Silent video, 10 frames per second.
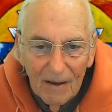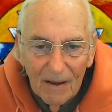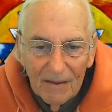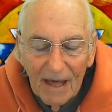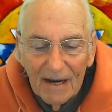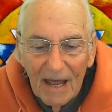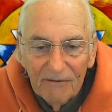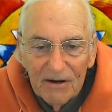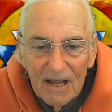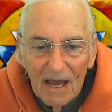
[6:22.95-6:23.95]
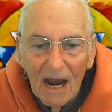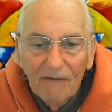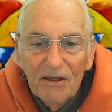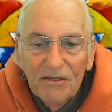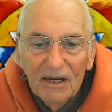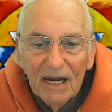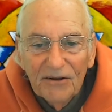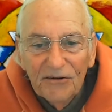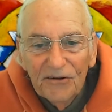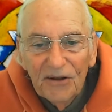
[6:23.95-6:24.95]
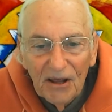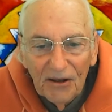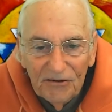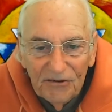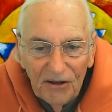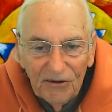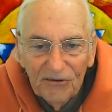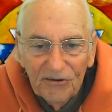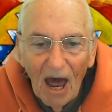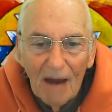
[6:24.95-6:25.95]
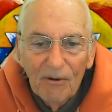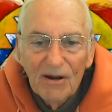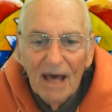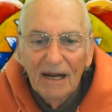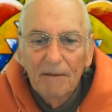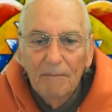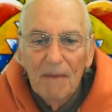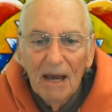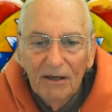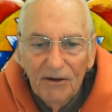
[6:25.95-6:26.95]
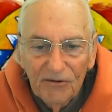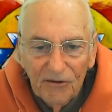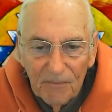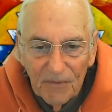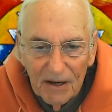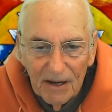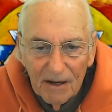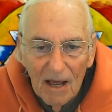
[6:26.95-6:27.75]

that everything that exists is a cybernetic mechanism, that it